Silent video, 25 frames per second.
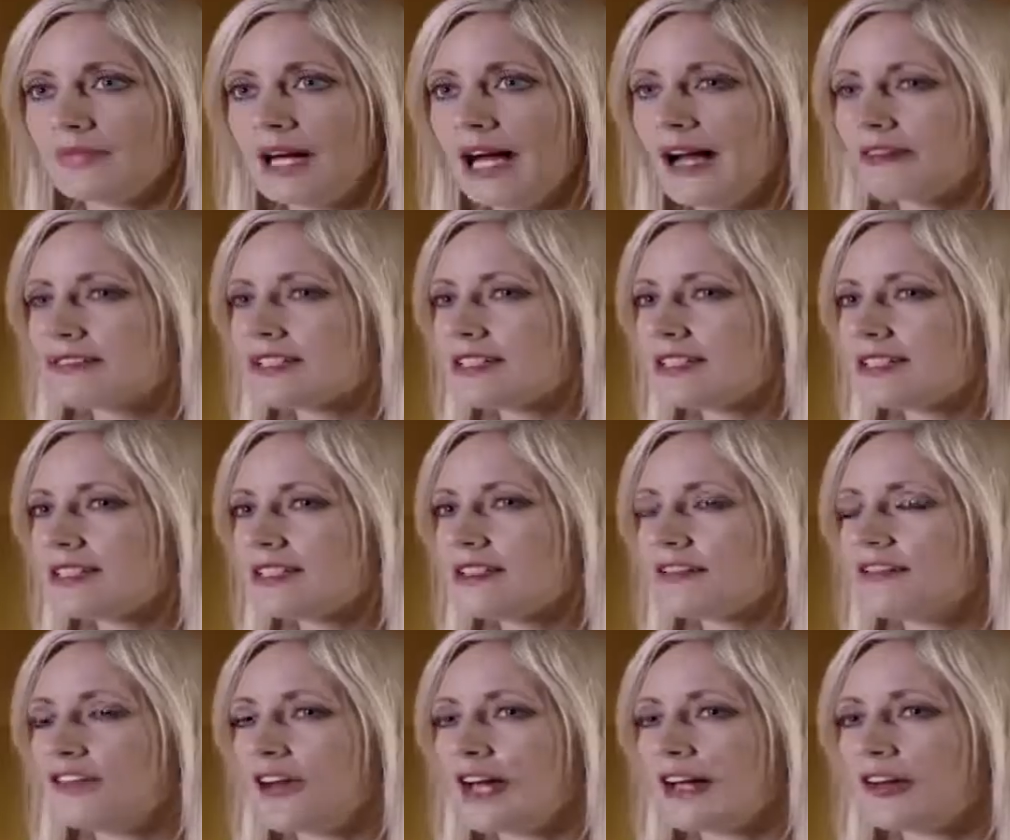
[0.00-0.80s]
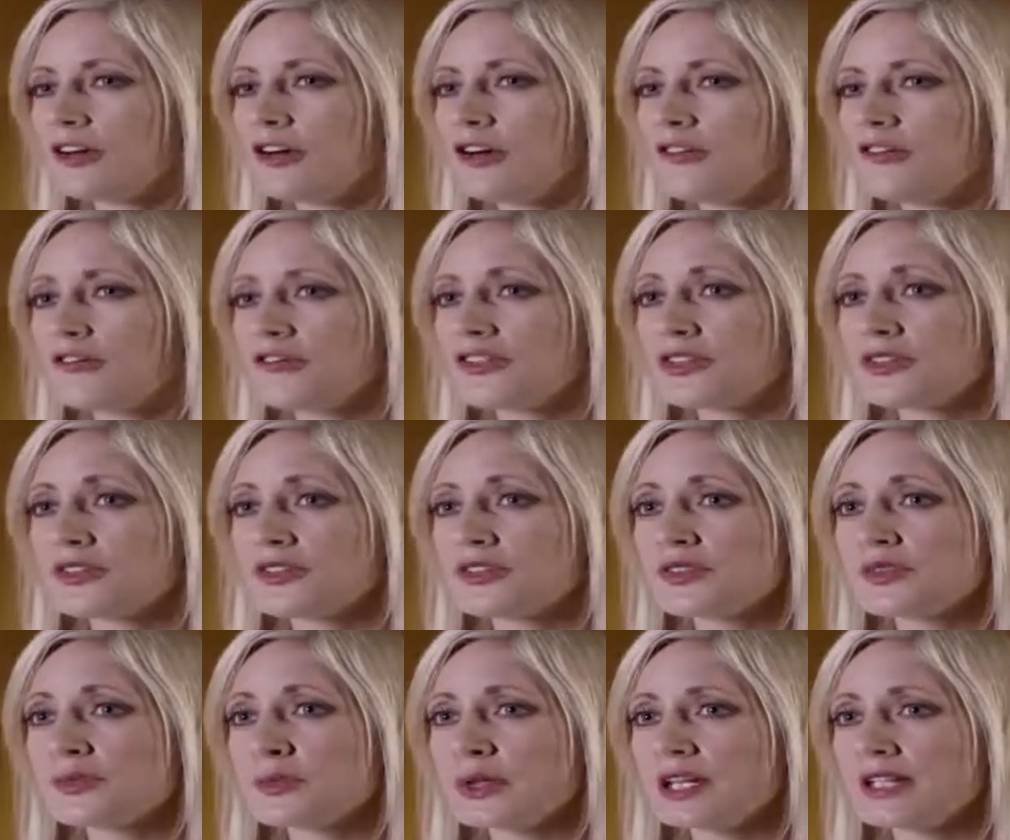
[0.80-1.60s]
How does it affect
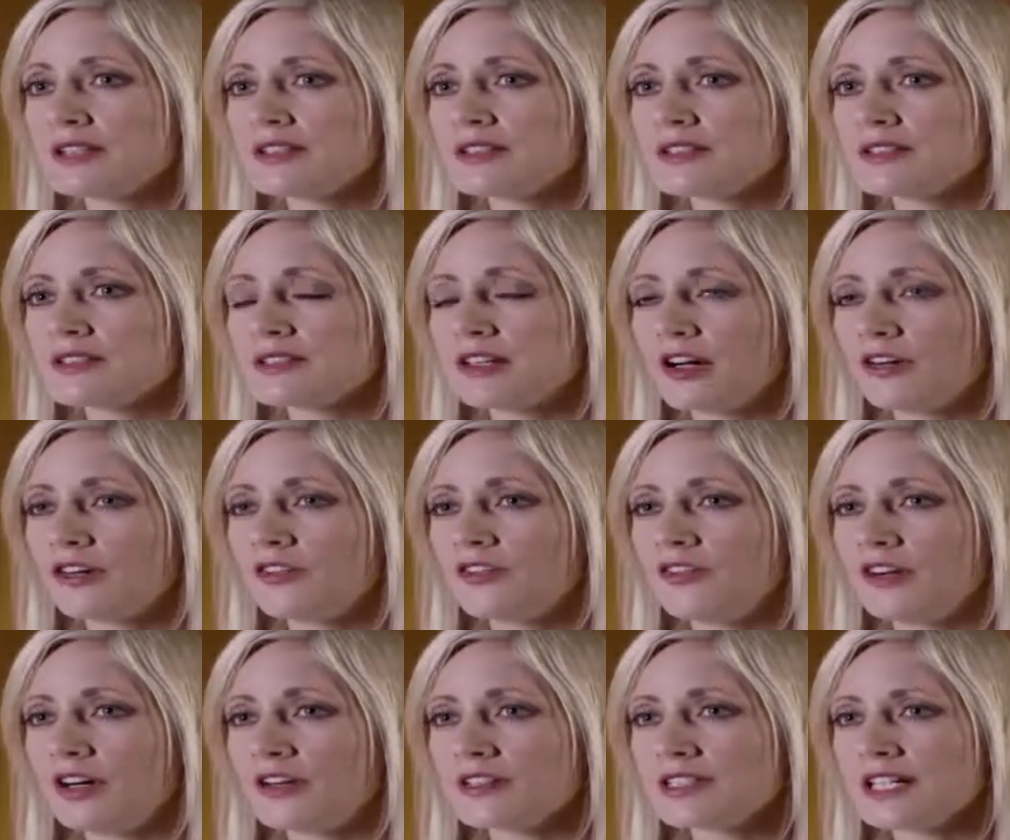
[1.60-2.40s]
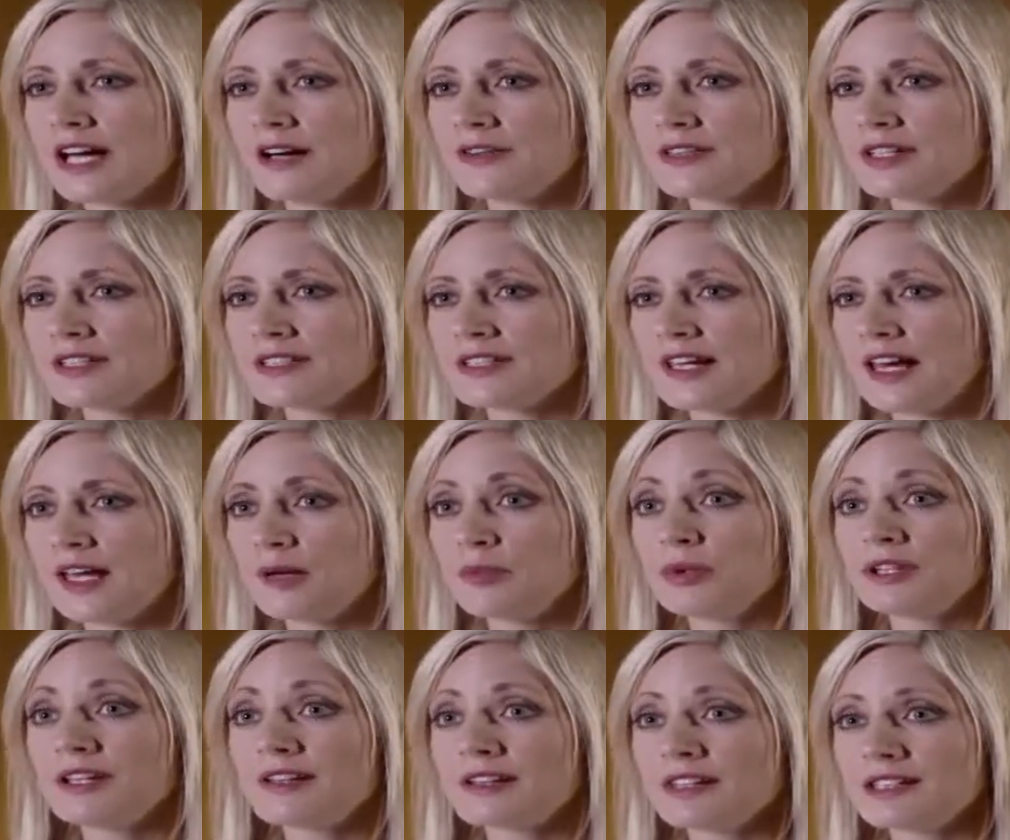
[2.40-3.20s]
confidence being so far down the
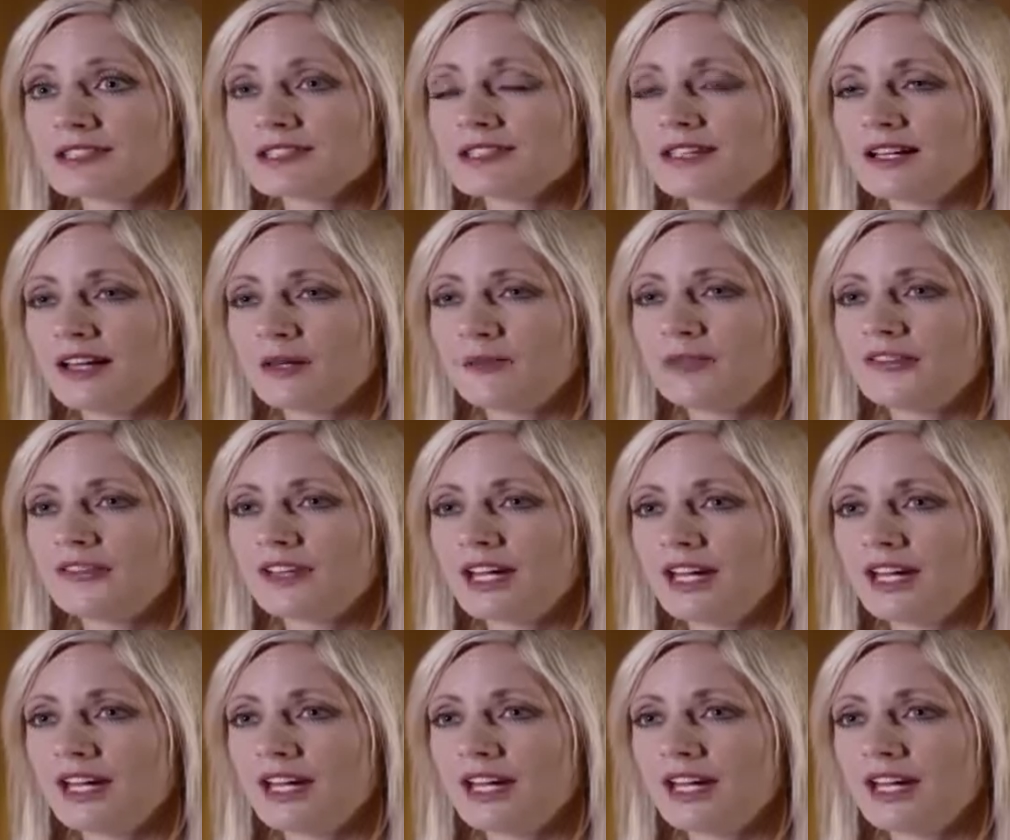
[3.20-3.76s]
table at this time of